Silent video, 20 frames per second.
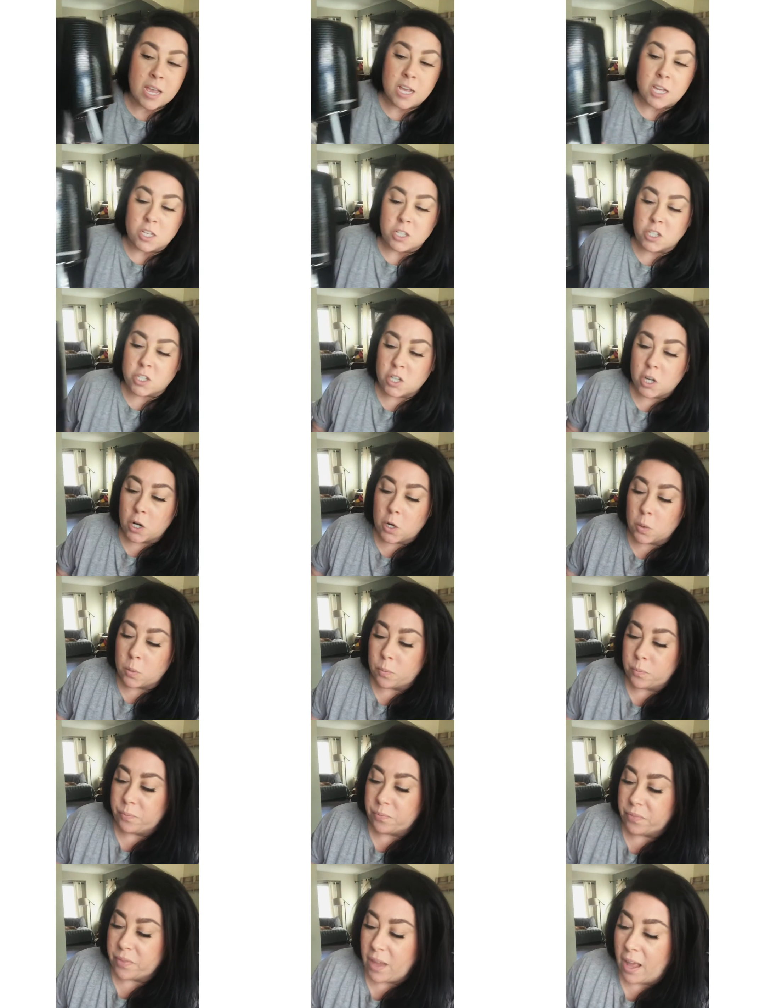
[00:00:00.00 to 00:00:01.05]
So
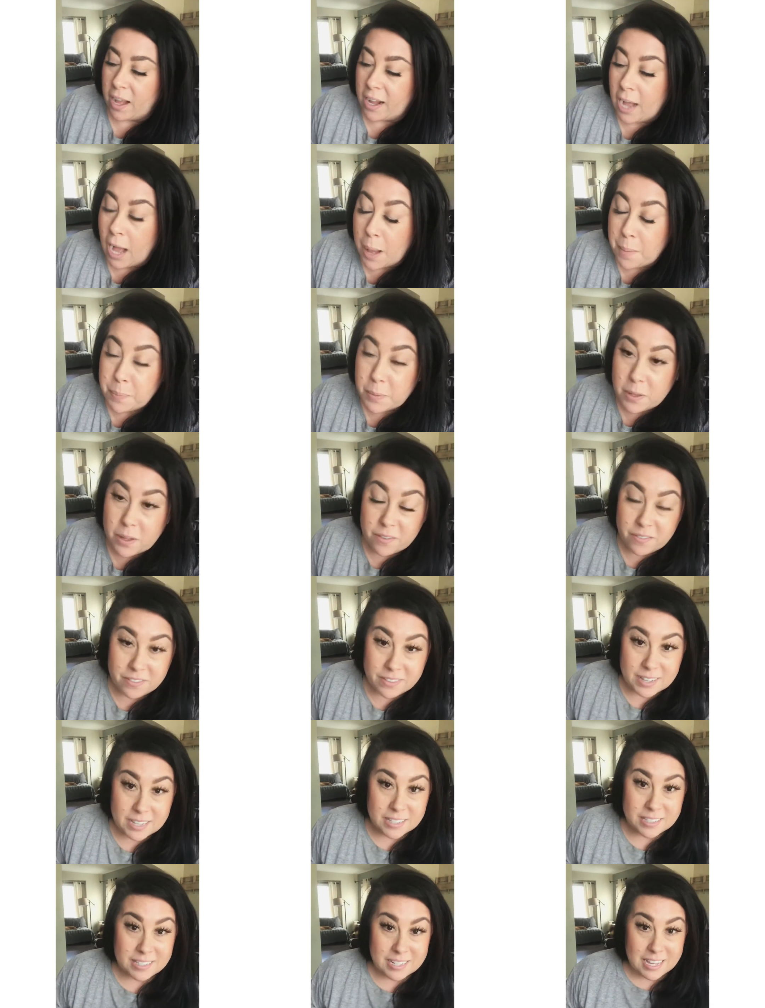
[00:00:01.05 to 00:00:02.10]
a couple of
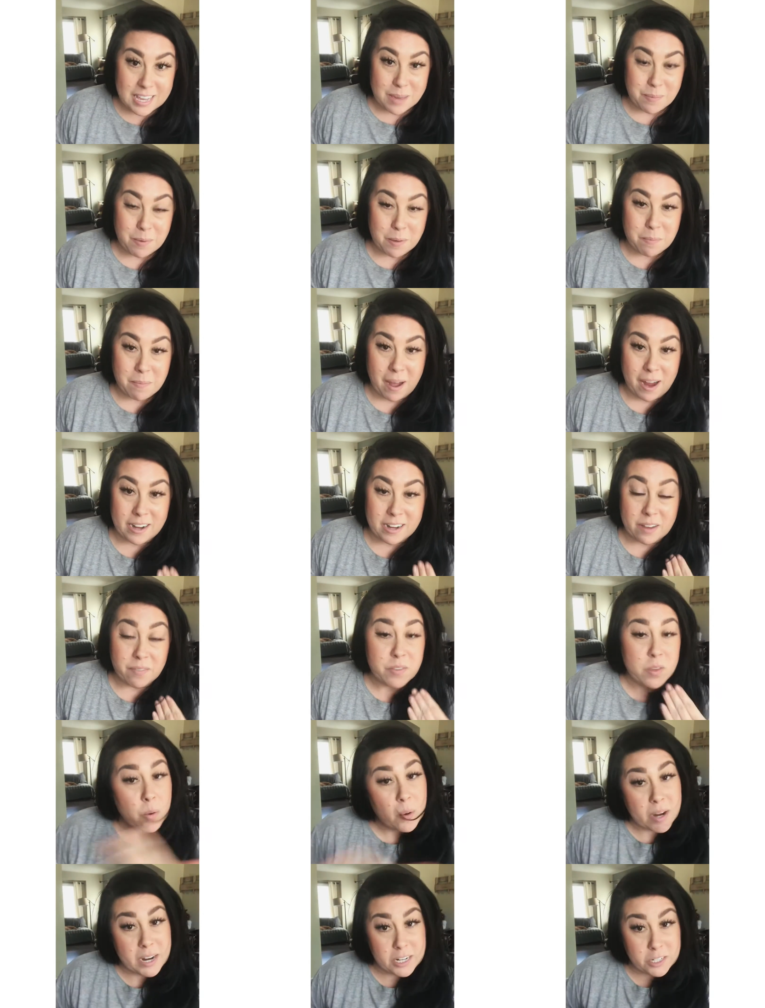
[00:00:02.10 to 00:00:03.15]
things to keep in mind if
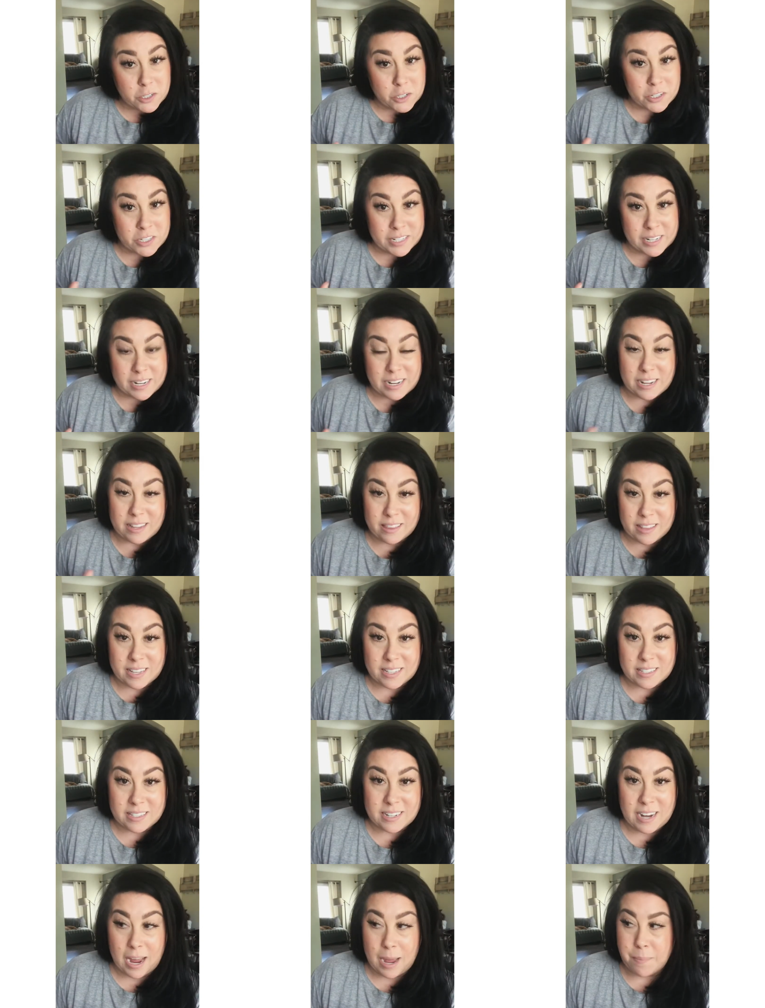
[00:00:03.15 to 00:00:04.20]
you're interested in this
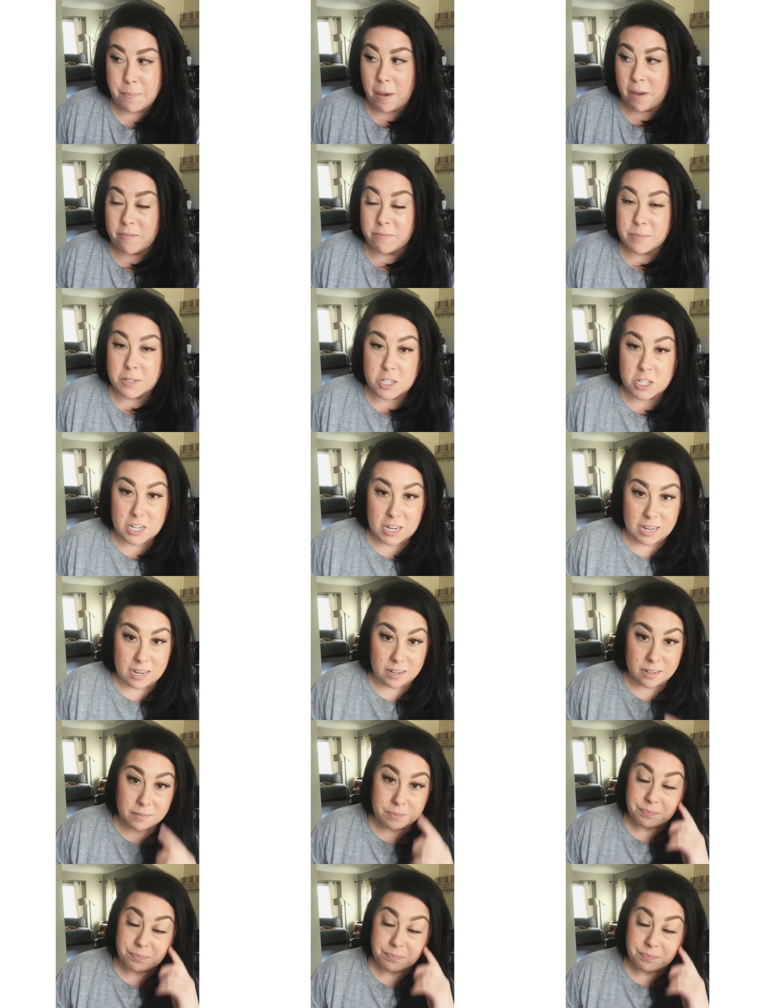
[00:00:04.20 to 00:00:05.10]
type of machine.